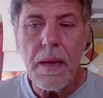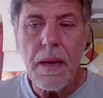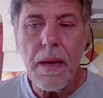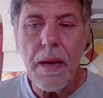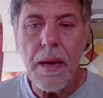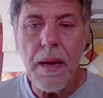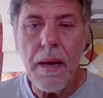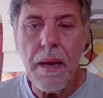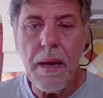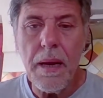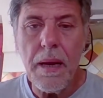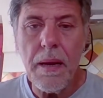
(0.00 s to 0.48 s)

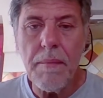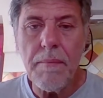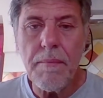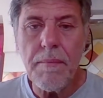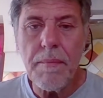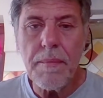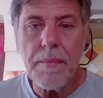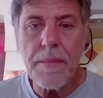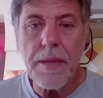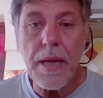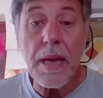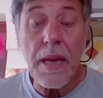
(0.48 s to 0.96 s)
Um,
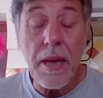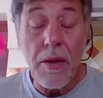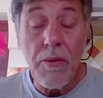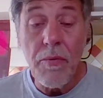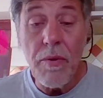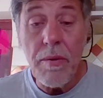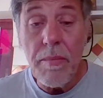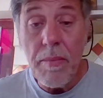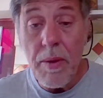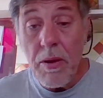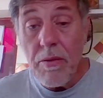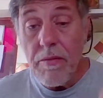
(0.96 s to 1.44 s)
they can
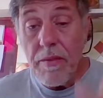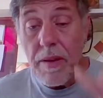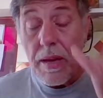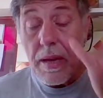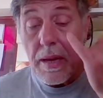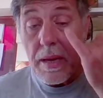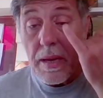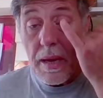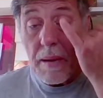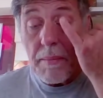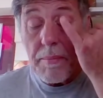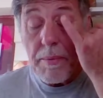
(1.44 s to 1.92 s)
remove it,
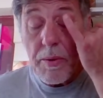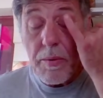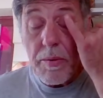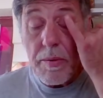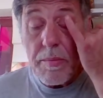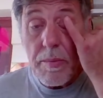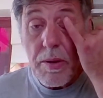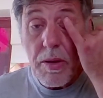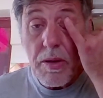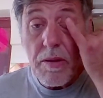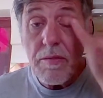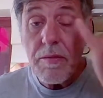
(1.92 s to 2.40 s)
it can be
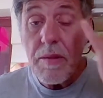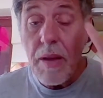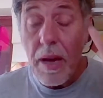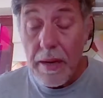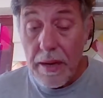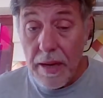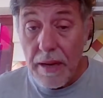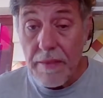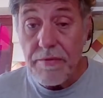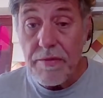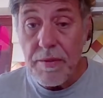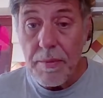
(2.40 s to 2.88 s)
removed. I'd
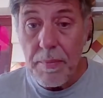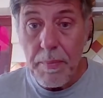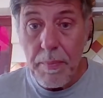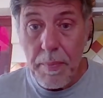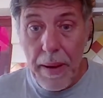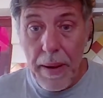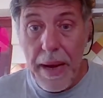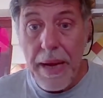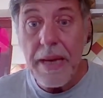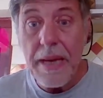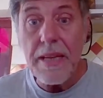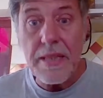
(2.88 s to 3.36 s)
have to
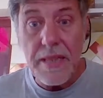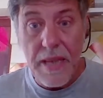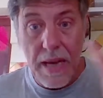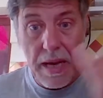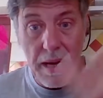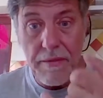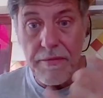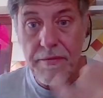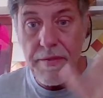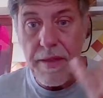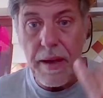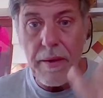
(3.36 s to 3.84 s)
pay to
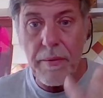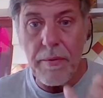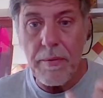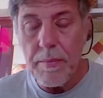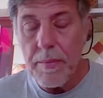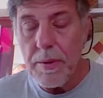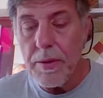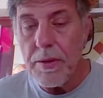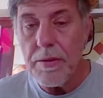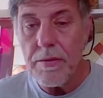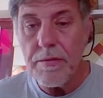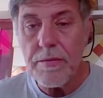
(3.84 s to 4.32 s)
have that
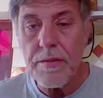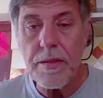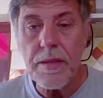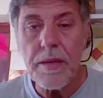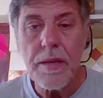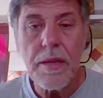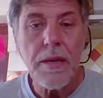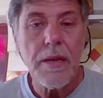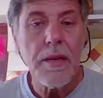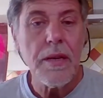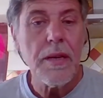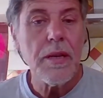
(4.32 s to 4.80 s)
removed.
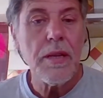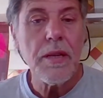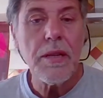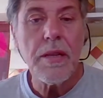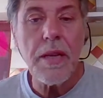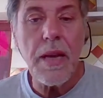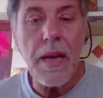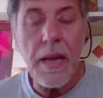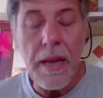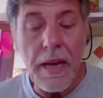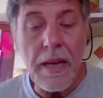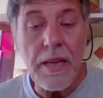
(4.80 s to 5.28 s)

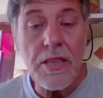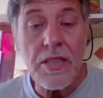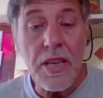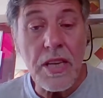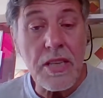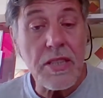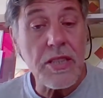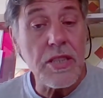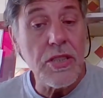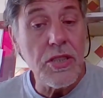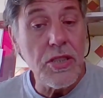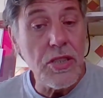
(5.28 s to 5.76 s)
The
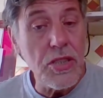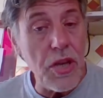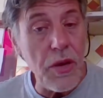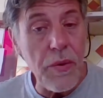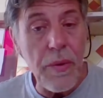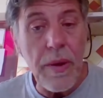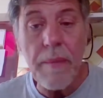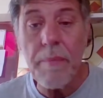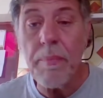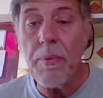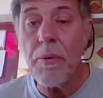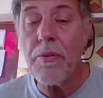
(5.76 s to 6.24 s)
NHS can do
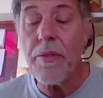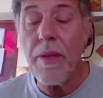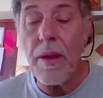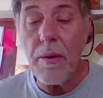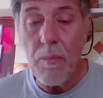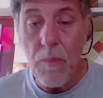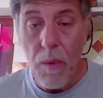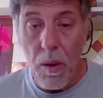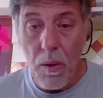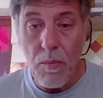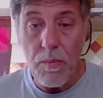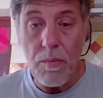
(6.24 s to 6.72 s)
it, but they
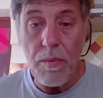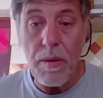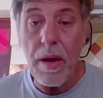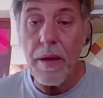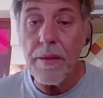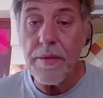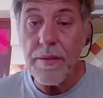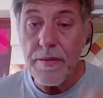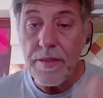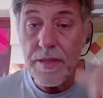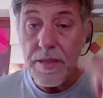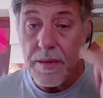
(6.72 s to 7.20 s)
won't,
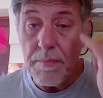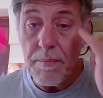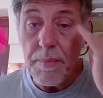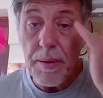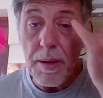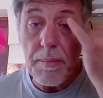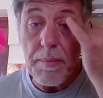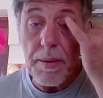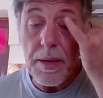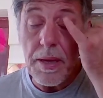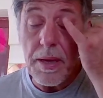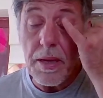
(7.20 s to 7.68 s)
and
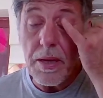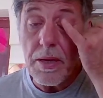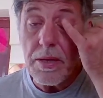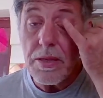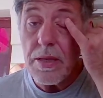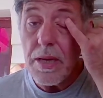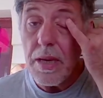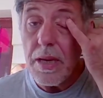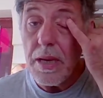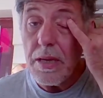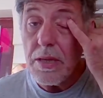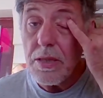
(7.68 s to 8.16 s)
simply because
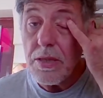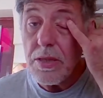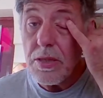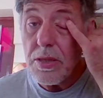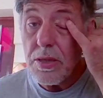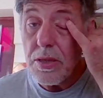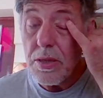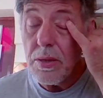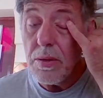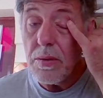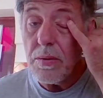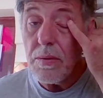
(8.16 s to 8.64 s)
it is
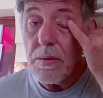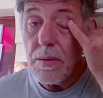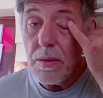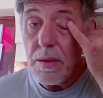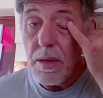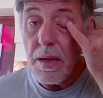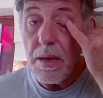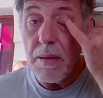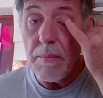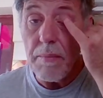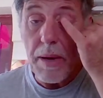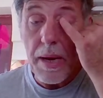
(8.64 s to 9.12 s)
too
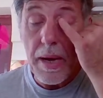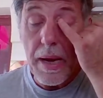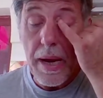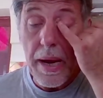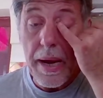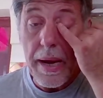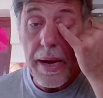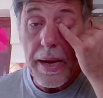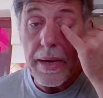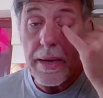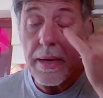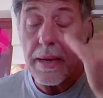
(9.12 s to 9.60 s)
near my
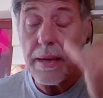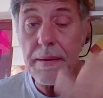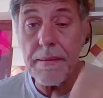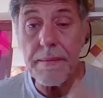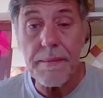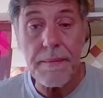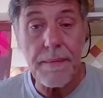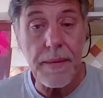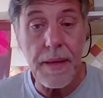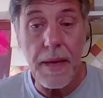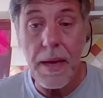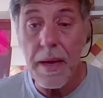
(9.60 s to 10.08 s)
eye.
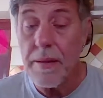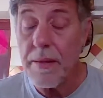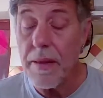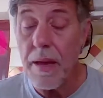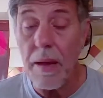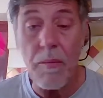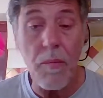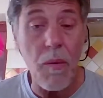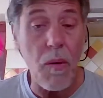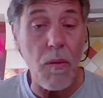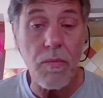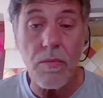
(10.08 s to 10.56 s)
Yeah, they
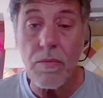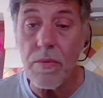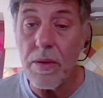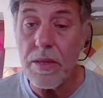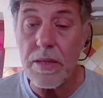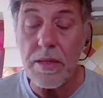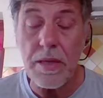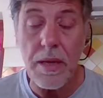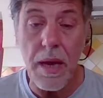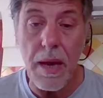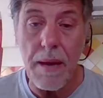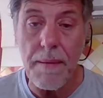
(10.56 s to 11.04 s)
won't
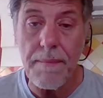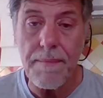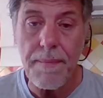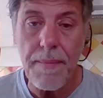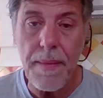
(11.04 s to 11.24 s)
risk it.